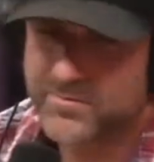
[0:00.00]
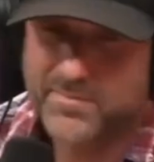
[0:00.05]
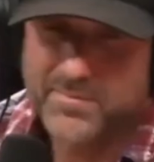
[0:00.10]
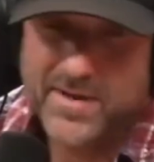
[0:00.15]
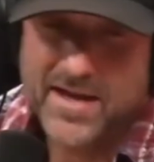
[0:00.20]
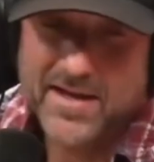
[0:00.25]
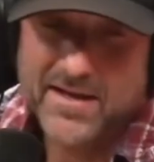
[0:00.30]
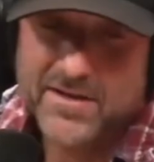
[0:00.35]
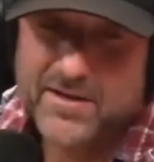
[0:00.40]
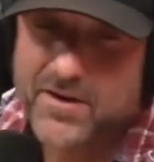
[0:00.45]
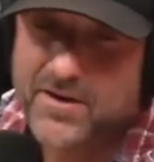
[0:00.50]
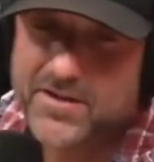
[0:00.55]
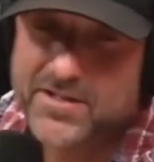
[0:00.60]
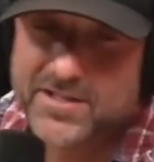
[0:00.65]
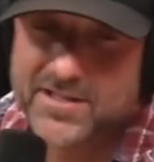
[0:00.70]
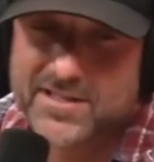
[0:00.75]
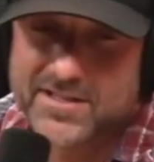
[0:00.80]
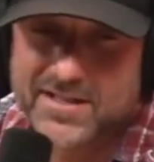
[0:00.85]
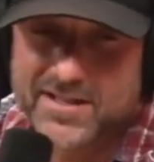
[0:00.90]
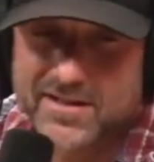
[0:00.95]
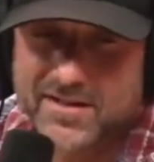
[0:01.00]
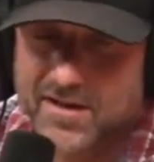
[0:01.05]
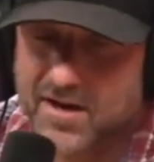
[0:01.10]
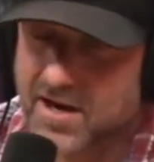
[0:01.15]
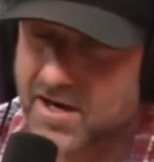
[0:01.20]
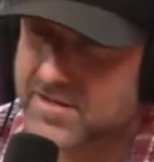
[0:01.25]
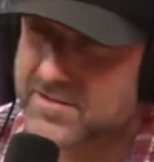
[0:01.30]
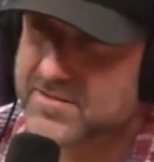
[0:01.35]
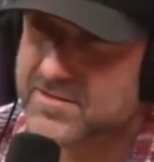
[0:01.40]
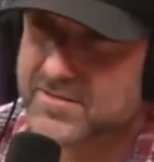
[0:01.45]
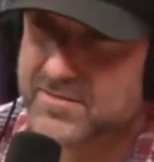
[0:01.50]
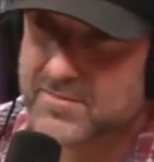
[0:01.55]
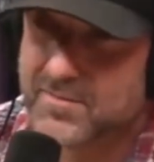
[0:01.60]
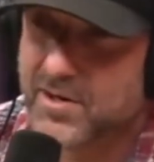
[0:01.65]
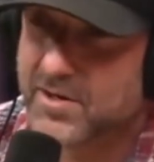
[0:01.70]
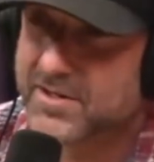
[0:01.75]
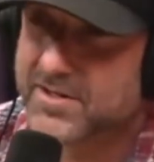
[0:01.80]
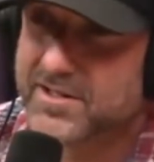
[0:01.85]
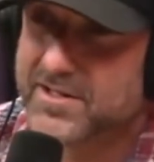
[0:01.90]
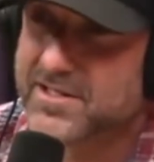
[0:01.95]
Patagonia did an awesome
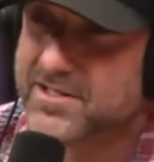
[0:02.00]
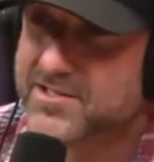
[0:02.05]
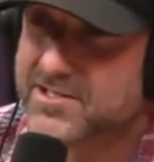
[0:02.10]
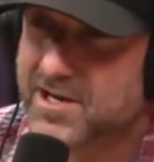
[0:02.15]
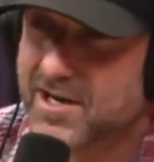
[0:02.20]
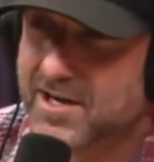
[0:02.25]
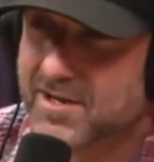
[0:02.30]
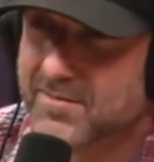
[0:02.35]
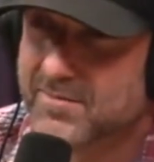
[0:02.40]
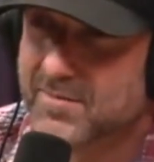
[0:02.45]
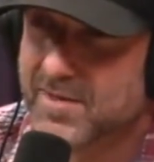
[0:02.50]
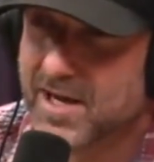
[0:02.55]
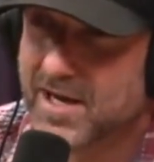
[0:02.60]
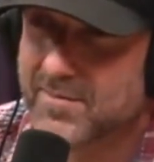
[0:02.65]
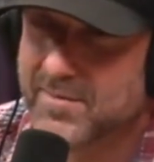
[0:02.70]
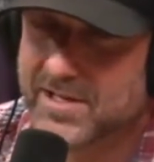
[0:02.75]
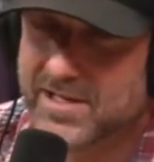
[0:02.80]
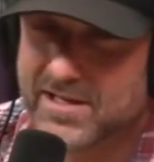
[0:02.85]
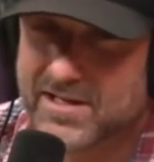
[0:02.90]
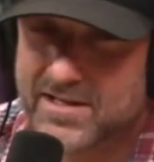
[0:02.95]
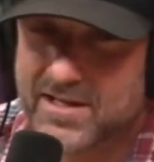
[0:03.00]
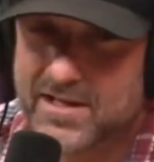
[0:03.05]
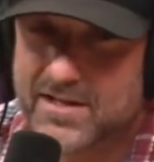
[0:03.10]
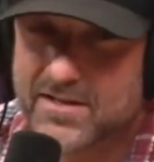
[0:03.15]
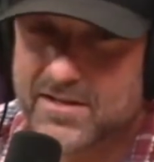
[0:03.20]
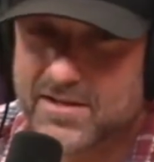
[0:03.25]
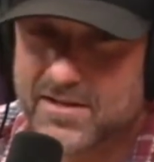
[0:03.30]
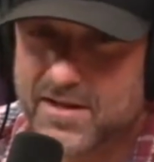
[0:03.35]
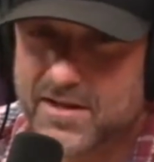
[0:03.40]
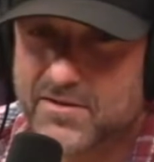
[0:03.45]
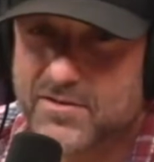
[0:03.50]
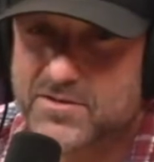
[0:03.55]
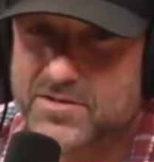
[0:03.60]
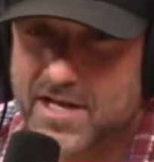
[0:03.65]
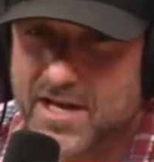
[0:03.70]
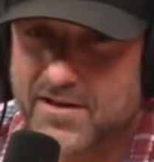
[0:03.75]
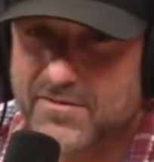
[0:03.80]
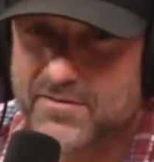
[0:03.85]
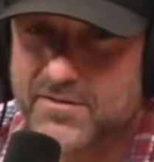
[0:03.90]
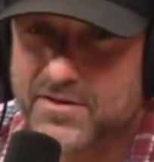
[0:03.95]
marketing job. I mean, and those
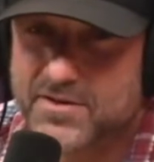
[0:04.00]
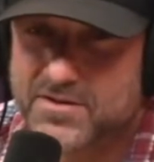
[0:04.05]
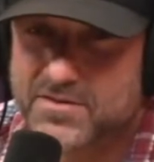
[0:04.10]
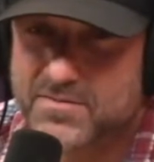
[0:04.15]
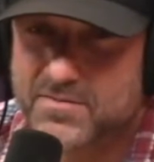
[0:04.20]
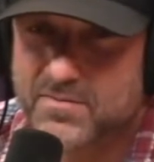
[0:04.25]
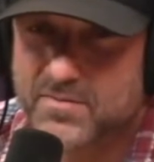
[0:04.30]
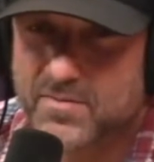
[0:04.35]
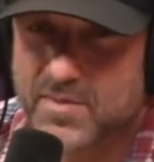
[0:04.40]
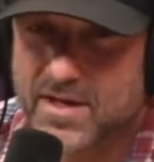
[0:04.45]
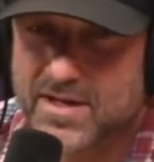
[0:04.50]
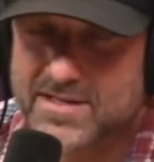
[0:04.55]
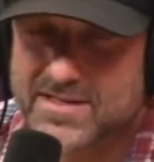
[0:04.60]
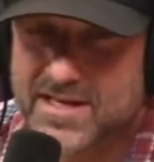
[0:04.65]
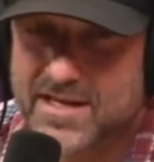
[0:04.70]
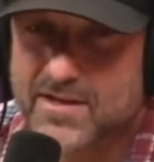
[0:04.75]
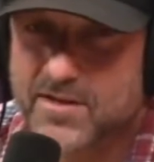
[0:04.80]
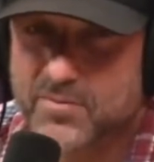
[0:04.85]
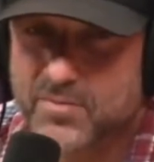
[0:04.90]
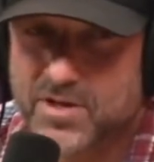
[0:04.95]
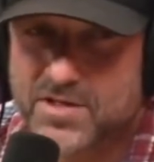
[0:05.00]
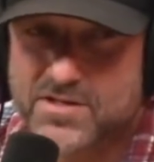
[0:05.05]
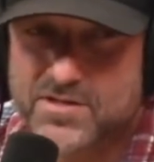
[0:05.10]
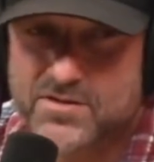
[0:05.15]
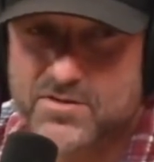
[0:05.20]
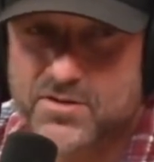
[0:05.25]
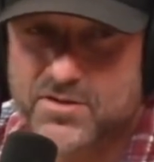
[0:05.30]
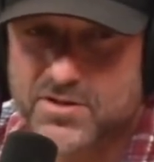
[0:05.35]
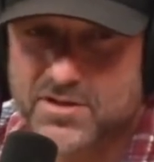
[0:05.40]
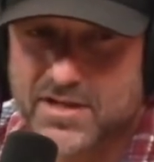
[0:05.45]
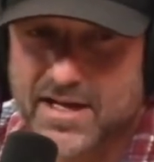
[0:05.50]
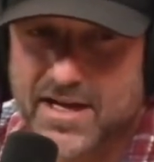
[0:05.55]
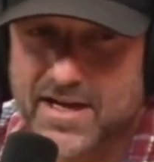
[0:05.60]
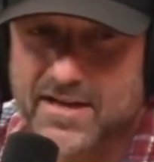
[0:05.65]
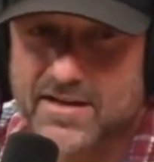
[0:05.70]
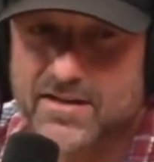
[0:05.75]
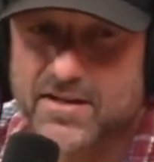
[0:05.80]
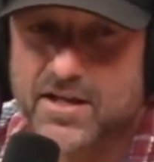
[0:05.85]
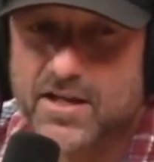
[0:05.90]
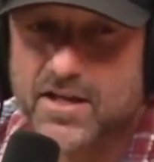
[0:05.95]
efforts by saying the president stole your
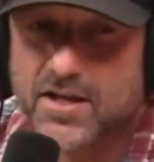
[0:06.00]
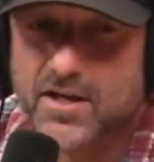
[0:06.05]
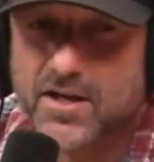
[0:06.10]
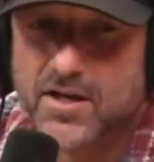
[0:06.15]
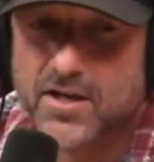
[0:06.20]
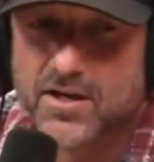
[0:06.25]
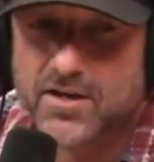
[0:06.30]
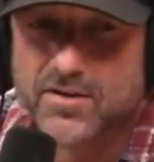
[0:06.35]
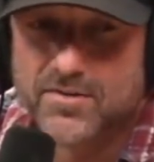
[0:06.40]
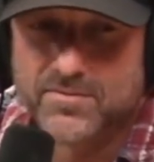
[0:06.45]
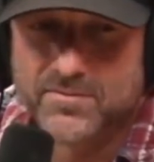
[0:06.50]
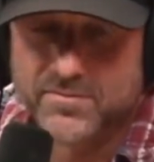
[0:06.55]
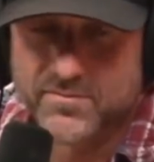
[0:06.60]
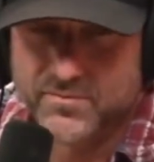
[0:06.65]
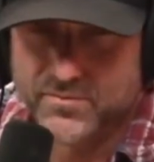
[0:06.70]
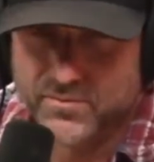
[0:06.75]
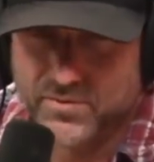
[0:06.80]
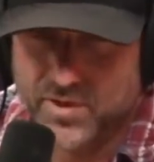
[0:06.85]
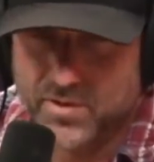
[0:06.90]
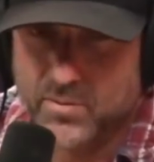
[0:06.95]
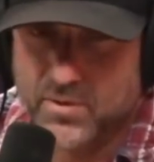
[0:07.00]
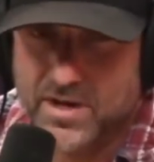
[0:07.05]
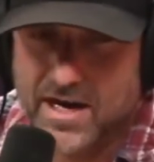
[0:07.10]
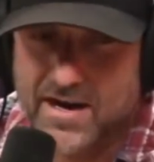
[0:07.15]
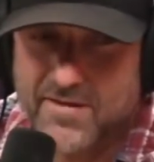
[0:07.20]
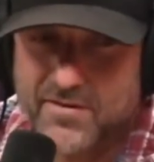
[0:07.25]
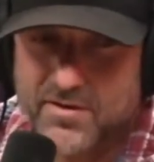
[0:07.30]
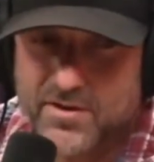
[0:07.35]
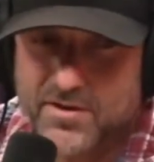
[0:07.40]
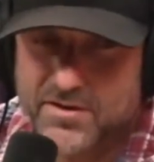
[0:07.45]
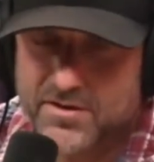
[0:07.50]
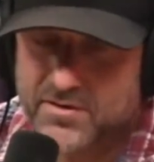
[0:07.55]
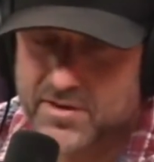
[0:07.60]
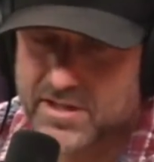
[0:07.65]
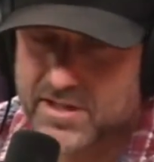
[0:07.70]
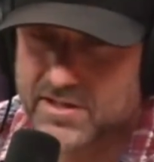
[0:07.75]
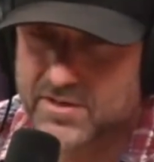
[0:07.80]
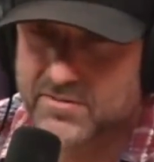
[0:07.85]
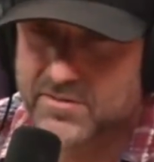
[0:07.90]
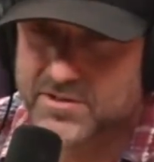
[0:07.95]
land, from what I've heard,
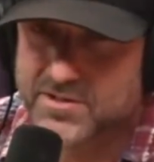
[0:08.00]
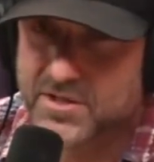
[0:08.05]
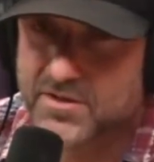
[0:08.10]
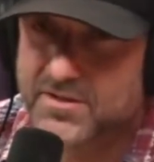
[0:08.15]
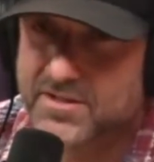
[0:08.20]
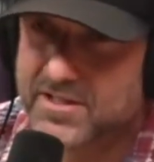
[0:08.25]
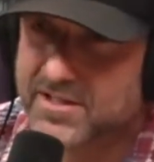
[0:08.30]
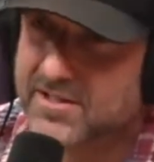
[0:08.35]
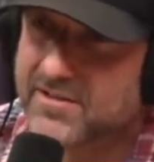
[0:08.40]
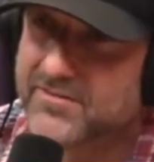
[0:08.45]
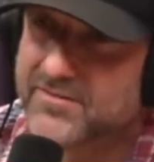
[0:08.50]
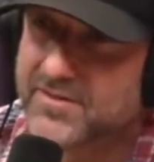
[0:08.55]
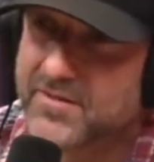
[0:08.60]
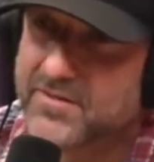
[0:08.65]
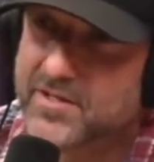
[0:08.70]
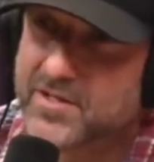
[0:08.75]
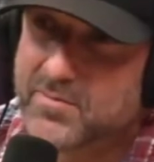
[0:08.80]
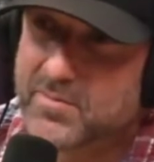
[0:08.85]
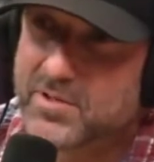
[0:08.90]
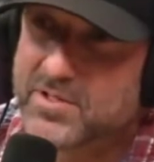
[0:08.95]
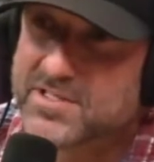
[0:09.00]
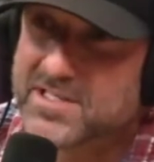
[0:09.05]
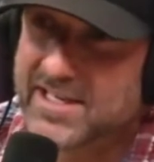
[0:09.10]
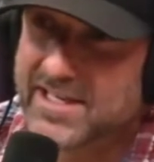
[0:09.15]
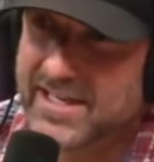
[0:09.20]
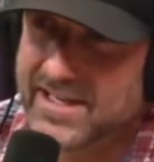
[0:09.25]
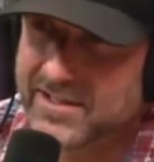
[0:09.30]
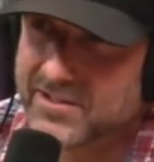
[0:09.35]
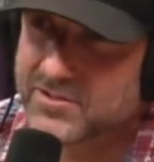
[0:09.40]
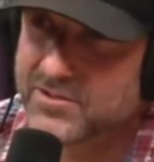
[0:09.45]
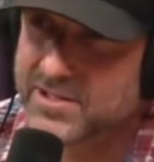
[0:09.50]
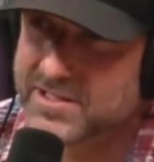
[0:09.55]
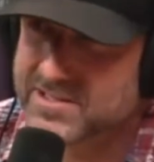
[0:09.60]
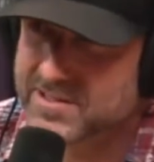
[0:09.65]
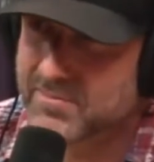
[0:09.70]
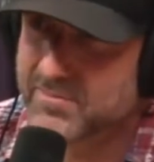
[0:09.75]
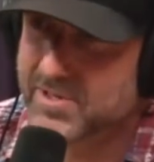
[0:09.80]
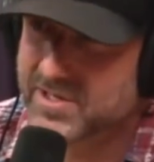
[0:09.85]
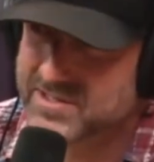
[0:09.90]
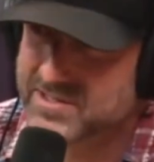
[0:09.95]
it resulted in a 15% increase
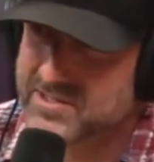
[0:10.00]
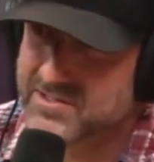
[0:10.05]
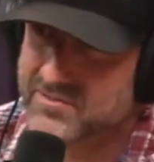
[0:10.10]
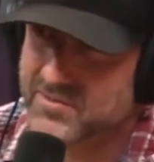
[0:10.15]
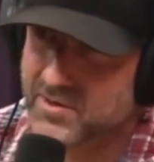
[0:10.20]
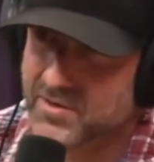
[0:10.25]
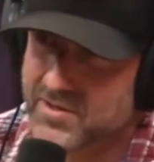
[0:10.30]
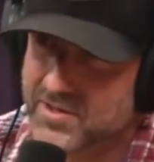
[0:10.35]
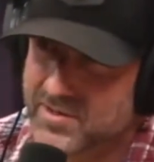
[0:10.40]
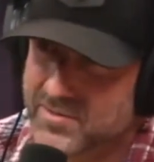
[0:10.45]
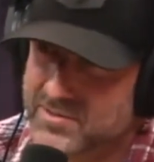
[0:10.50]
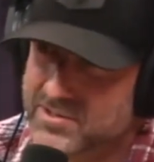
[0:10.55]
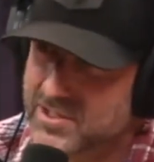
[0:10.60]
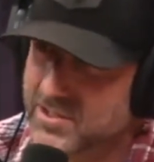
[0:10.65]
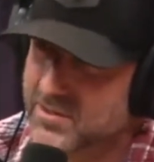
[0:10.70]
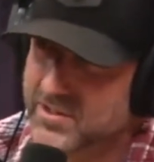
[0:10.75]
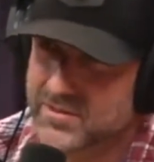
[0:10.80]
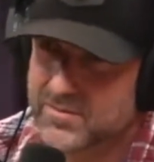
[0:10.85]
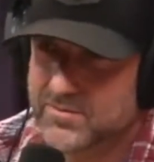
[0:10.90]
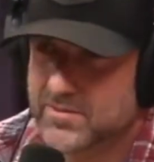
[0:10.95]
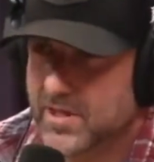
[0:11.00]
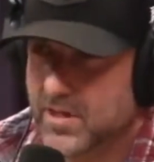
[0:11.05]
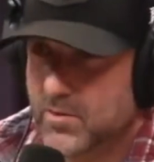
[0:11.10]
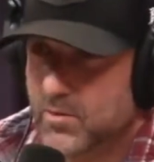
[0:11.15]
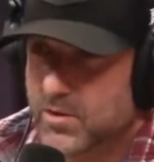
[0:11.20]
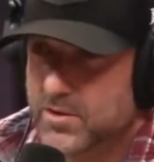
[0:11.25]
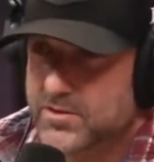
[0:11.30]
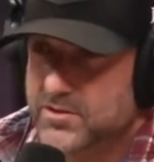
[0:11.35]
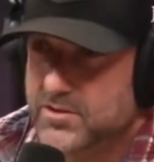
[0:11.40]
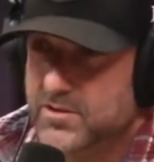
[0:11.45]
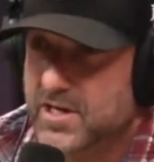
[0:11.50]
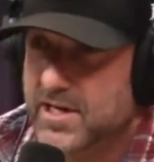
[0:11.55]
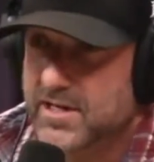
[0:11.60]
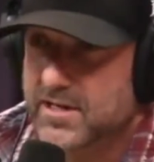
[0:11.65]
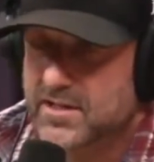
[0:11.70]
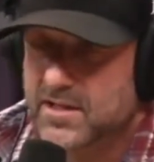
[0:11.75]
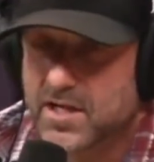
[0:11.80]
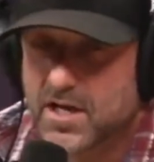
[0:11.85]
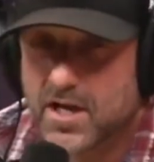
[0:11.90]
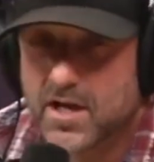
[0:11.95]
in business for them. So it worked great.